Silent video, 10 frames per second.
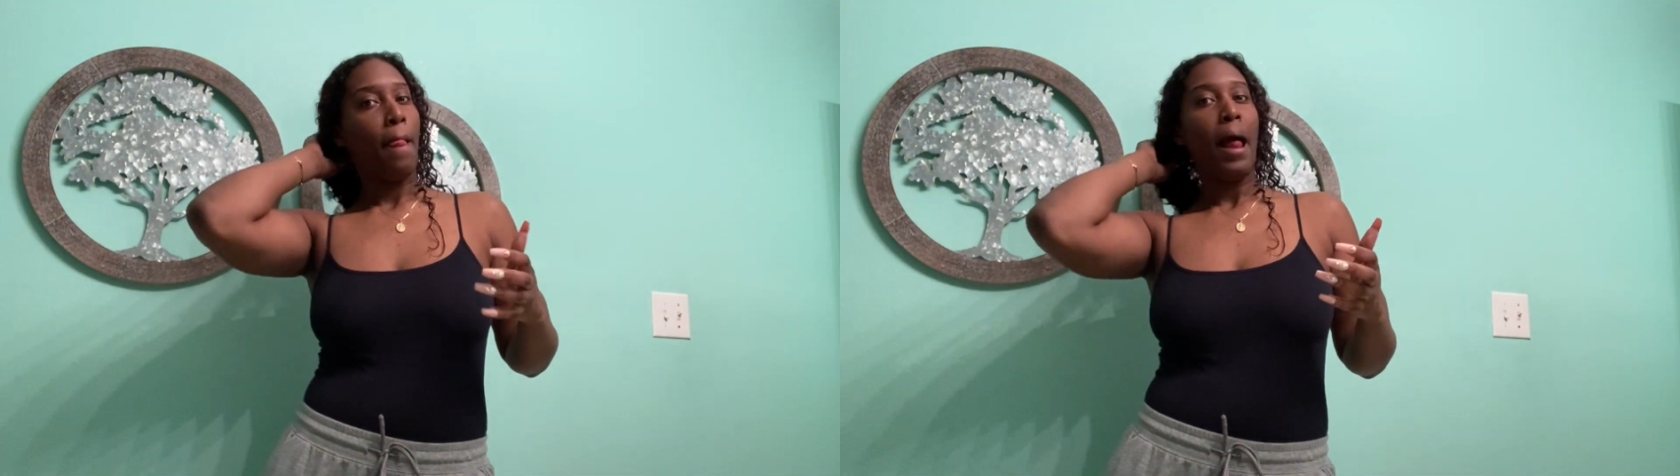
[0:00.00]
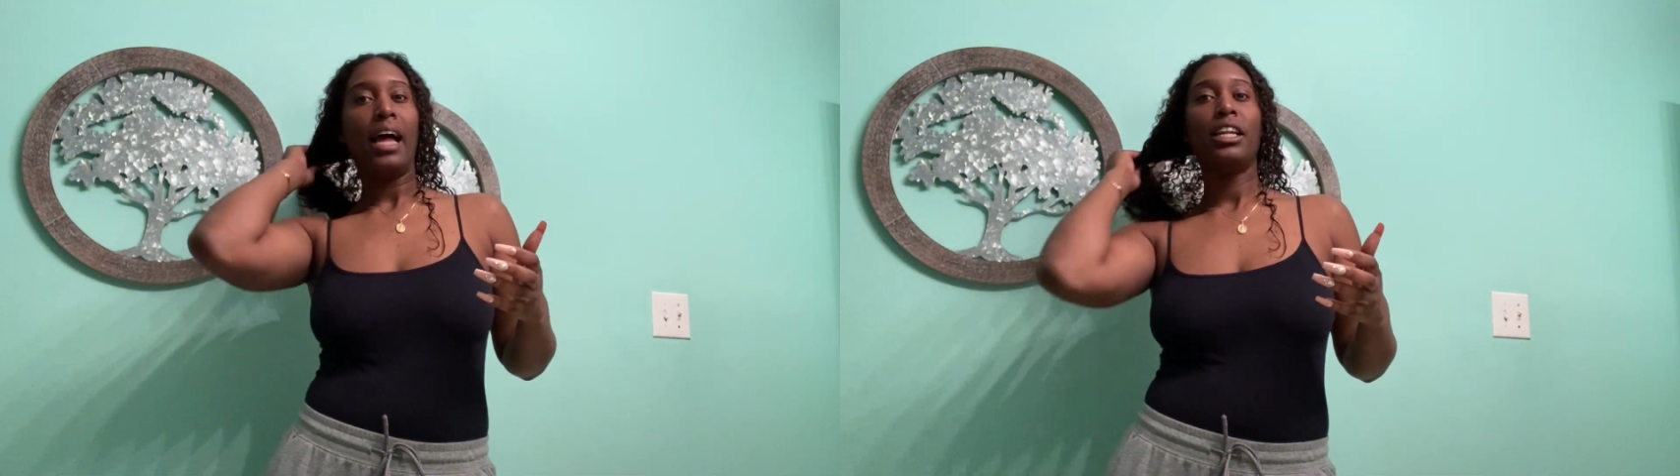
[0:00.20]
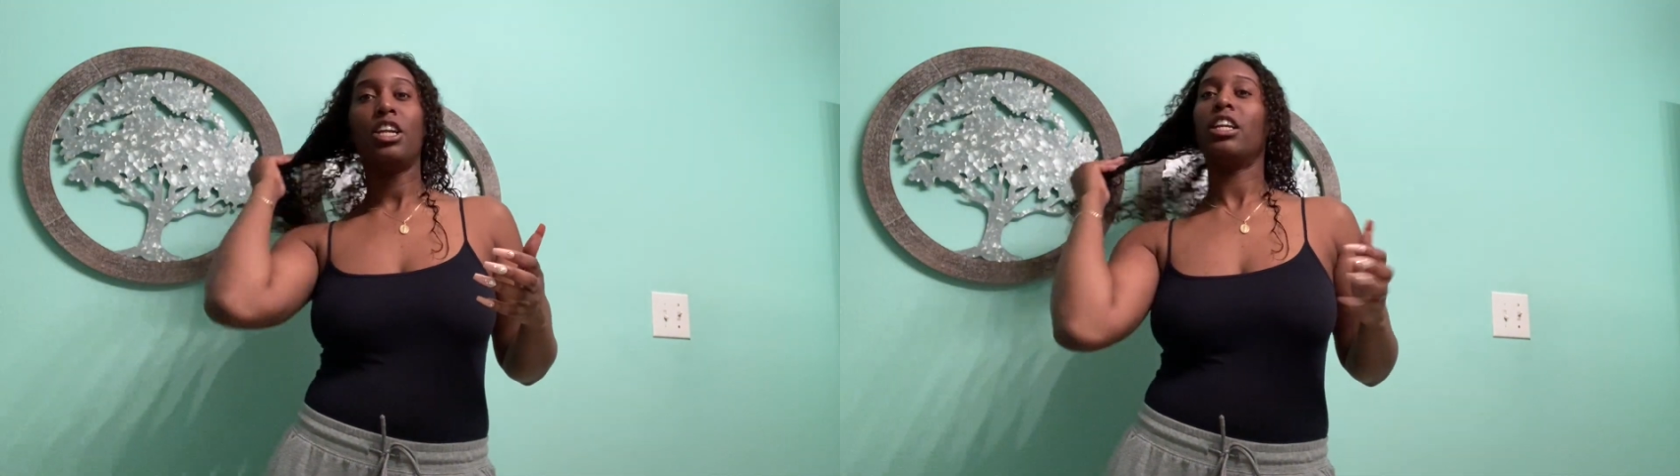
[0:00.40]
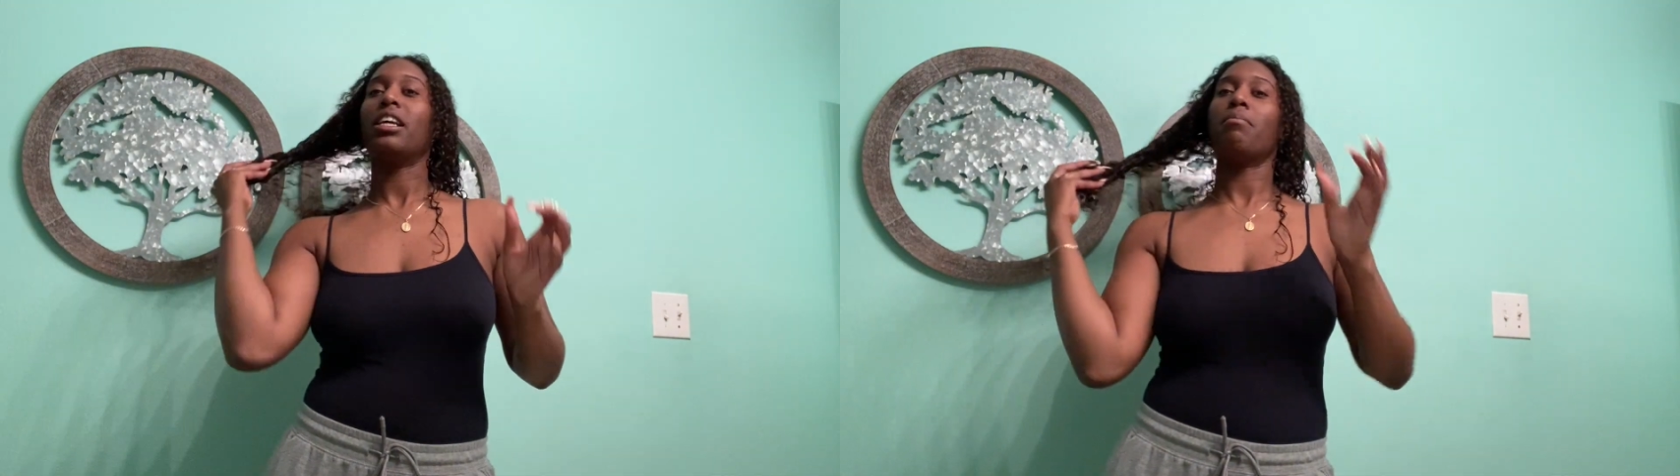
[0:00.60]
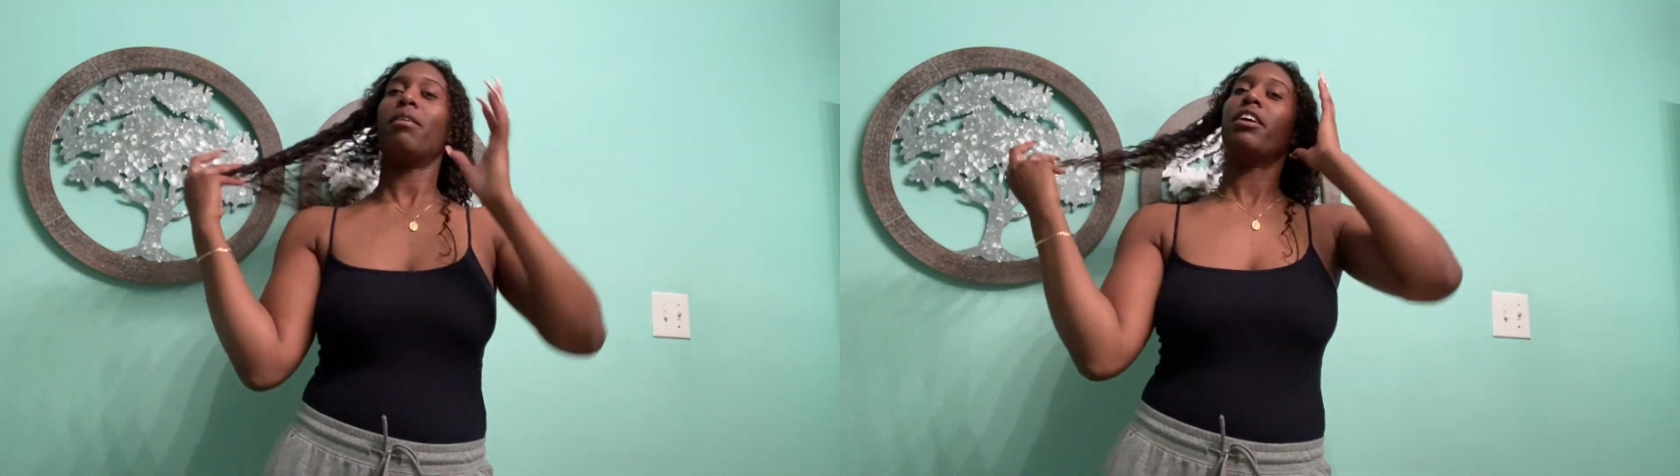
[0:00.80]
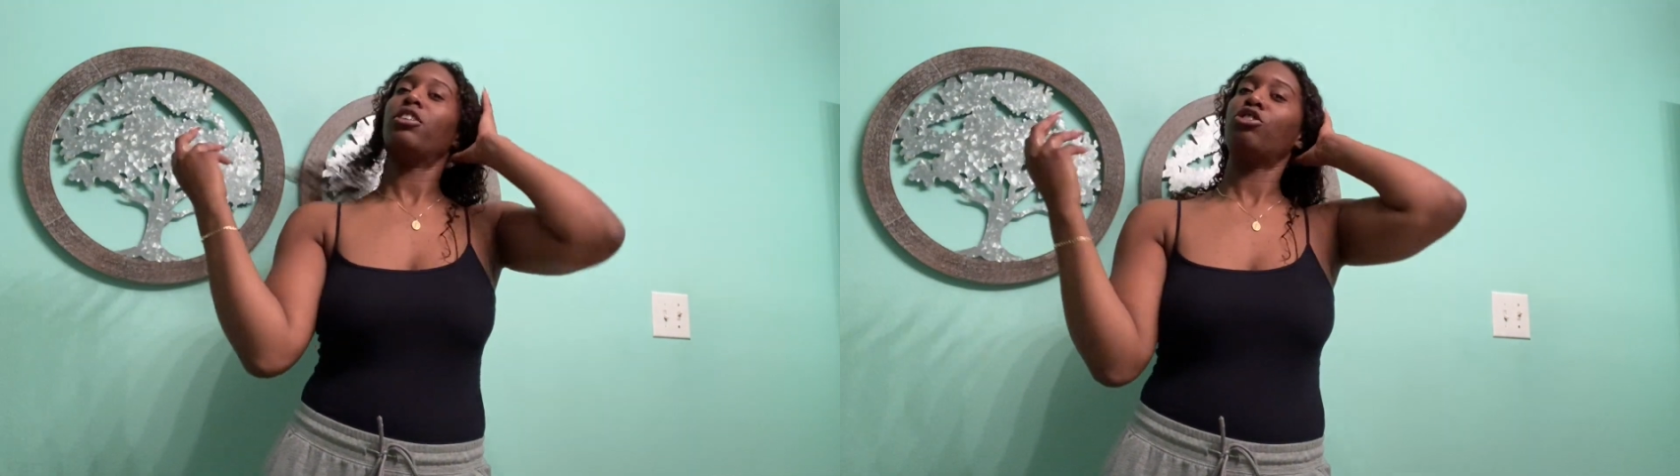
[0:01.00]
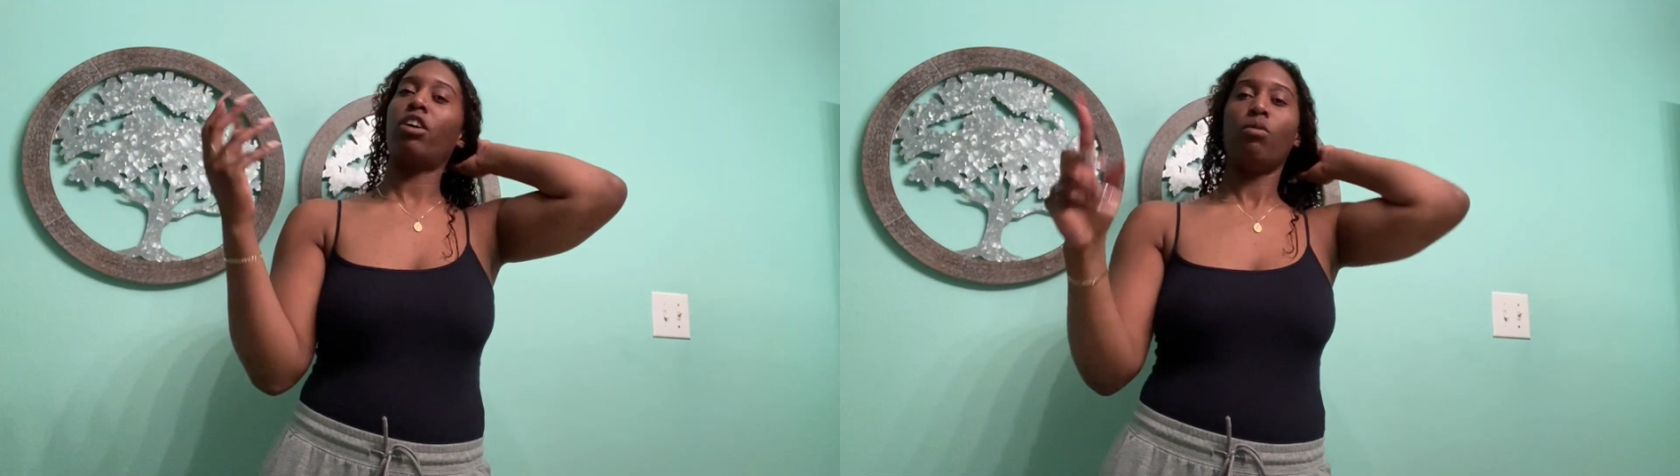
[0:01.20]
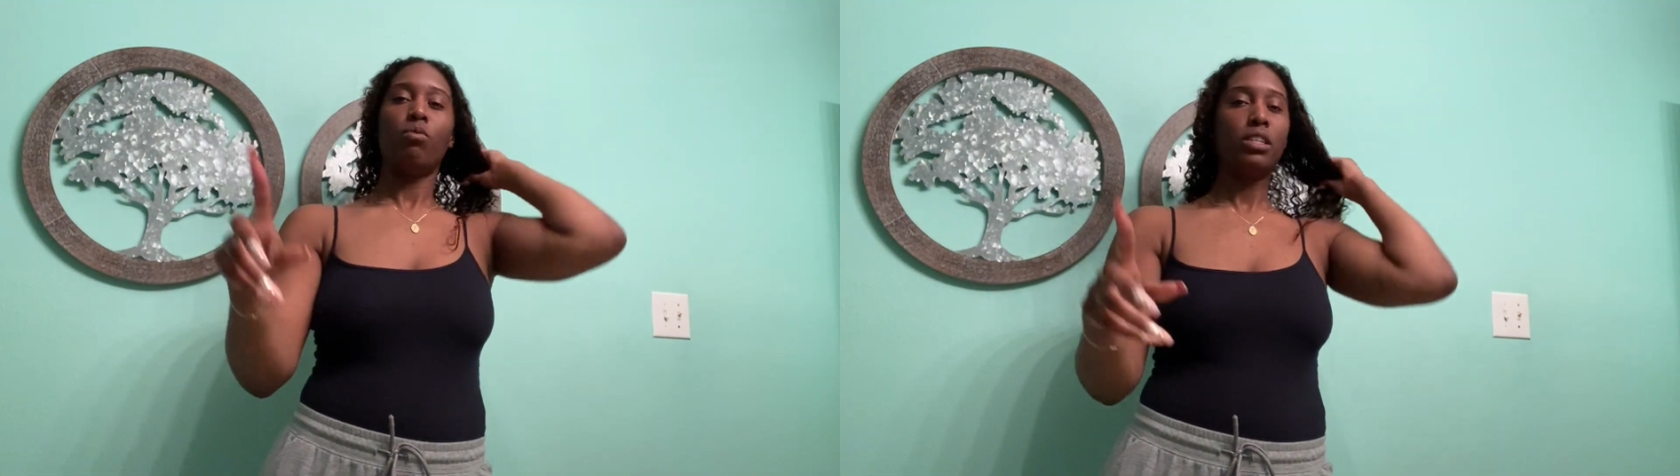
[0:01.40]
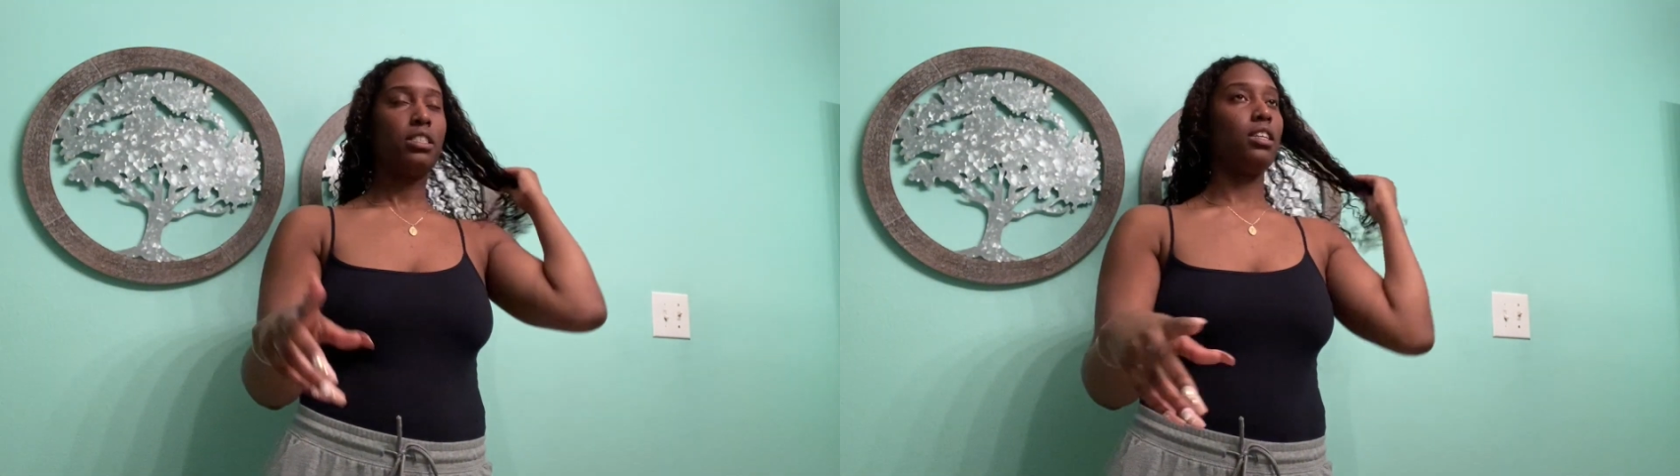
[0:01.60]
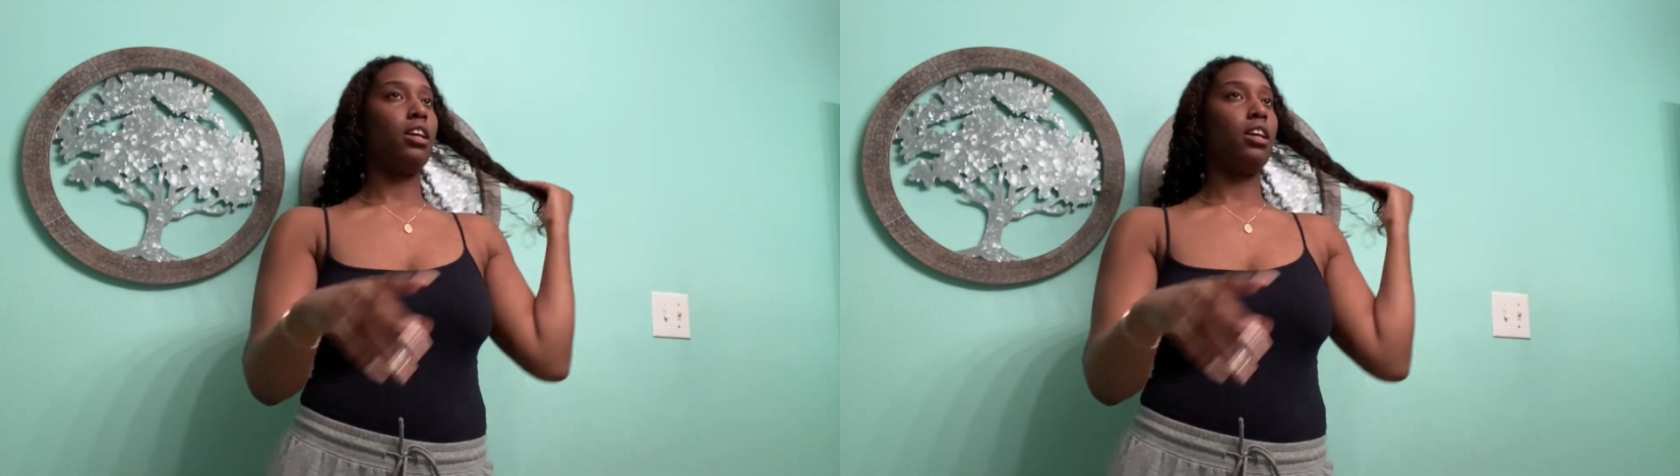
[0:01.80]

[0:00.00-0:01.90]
I literally get my hair straightened once a